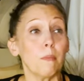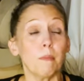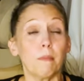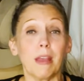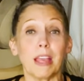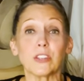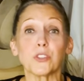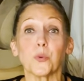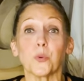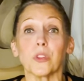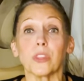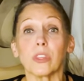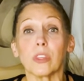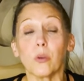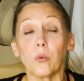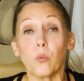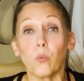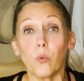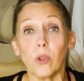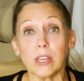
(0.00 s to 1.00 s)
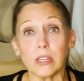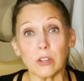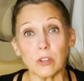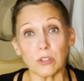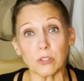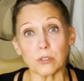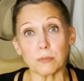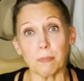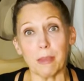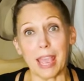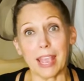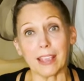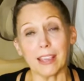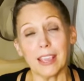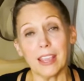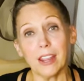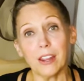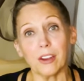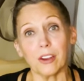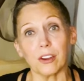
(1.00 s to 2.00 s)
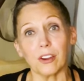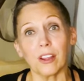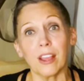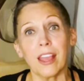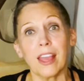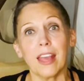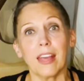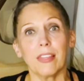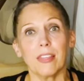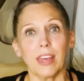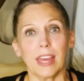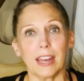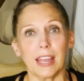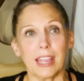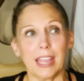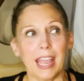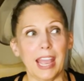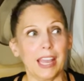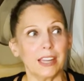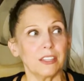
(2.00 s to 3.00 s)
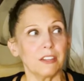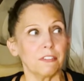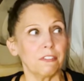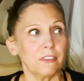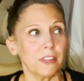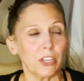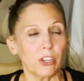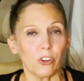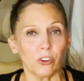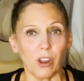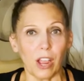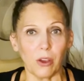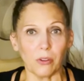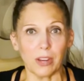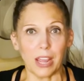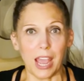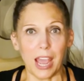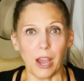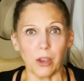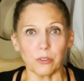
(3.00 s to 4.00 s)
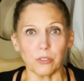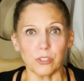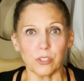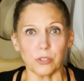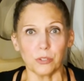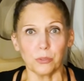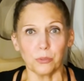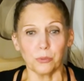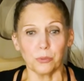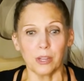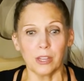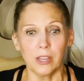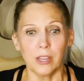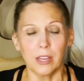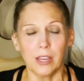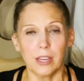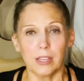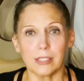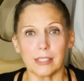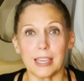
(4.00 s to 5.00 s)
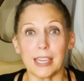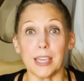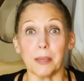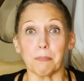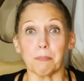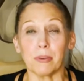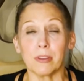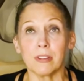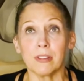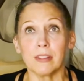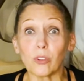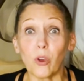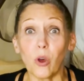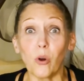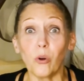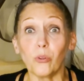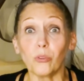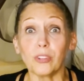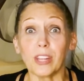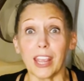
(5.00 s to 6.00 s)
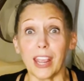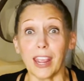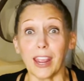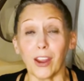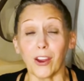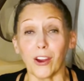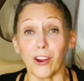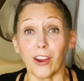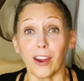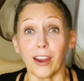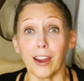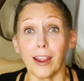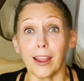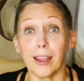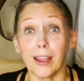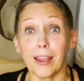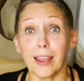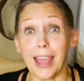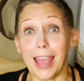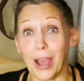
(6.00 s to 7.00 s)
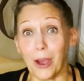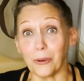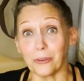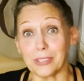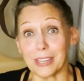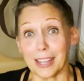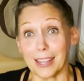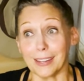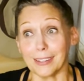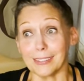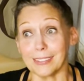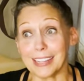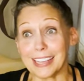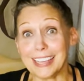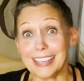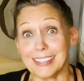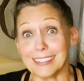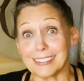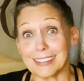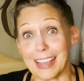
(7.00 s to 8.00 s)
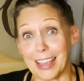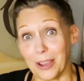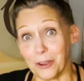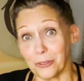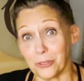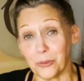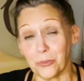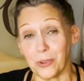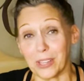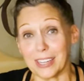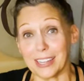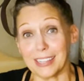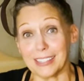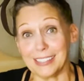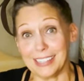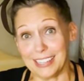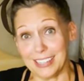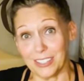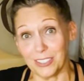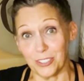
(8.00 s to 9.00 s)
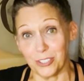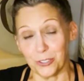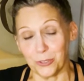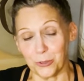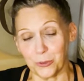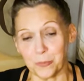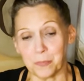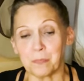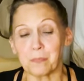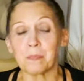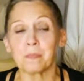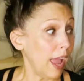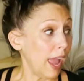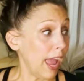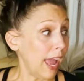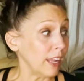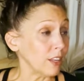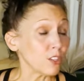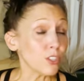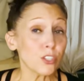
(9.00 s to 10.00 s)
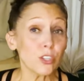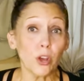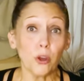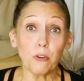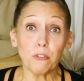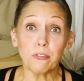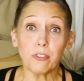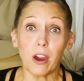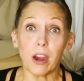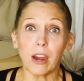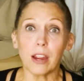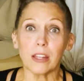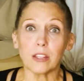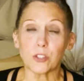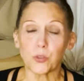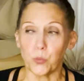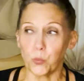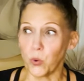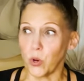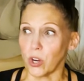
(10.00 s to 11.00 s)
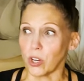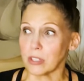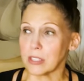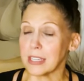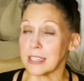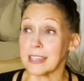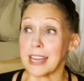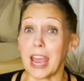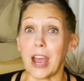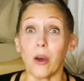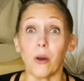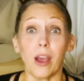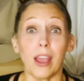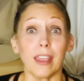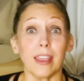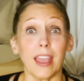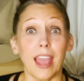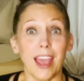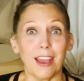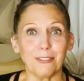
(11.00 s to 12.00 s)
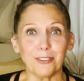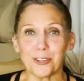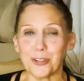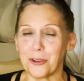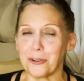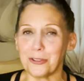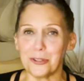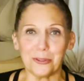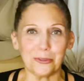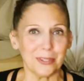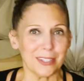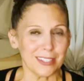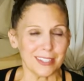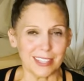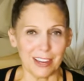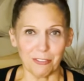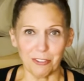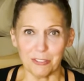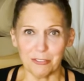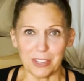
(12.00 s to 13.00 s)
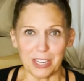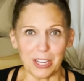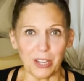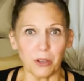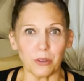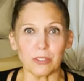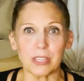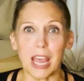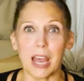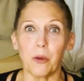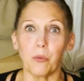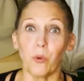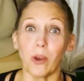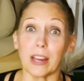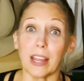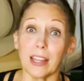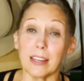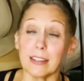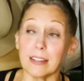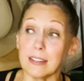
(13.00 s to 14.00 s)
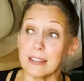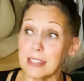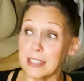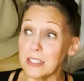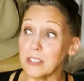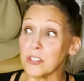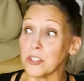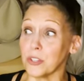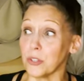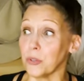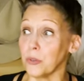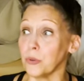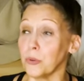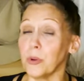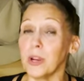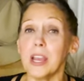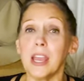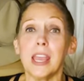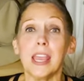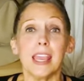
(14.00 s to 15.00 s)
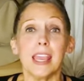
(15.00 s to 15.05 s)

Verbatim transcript: mess with windows back here that I had to figure out how to keep cold air out and heat out when I needed to. And so far it's worked. Now I have shown you in several videos what I did do